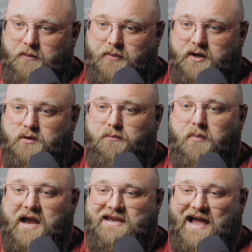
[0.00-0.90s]
but you
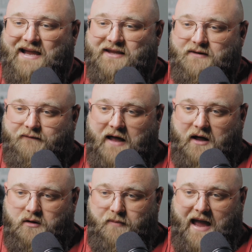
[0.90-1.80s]
might not get the
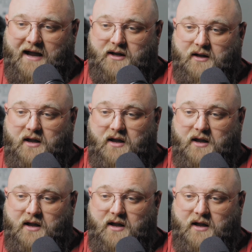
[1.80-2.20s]
value back